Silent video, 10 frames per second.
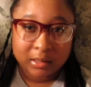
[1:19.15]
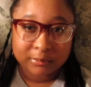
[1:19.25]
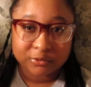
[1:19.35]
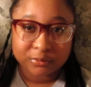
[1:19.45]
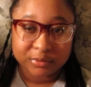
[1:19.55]

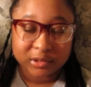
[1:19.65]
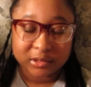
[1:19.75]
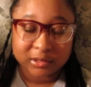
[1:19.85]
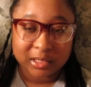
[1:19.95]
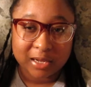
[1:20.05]
I'm doing pretty
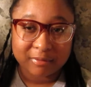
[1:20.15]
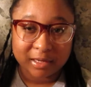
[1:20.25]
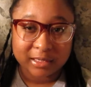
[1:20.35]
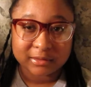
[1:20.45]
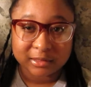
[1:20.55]
good. I have an
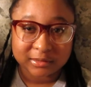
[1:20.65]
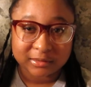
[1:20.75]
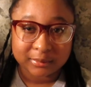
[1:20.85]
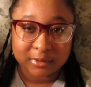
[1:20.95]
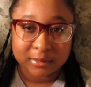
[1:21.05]
exit
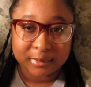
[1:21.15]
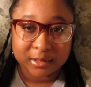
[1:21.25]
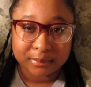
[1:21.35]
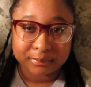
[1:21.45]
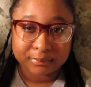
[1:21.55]
exam coming
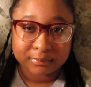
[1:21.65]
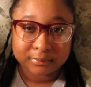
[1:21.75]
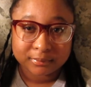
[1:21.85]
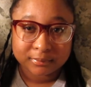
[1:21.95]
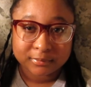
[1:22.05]
up
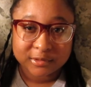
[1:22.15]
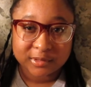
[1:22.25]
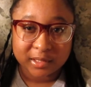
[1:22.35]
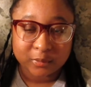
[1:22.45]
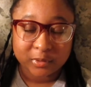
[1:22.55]

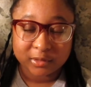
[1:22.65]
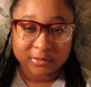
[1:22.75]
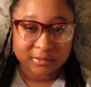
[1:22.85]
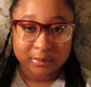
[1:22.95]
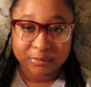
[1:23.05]
second week of
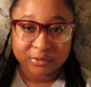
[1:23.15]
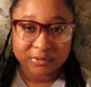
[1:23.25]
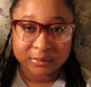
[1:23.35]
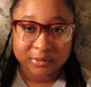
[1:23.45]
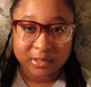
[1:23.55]
December or
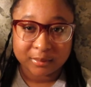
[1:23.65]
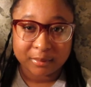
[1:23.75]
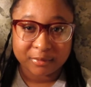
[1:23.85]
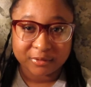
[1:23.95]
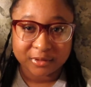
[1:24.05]
something. My
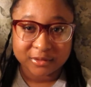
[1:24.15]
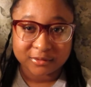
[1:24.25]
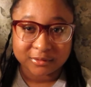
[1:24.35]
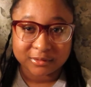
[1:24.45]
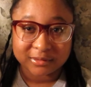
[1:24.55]
birthday is
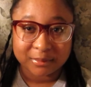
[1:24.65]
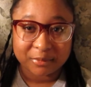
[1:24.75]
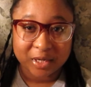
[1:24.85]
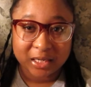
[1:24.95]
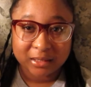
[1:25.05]
on
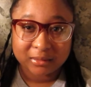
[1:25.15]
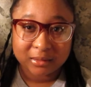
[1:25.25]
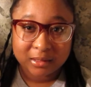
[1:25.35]
December 8th.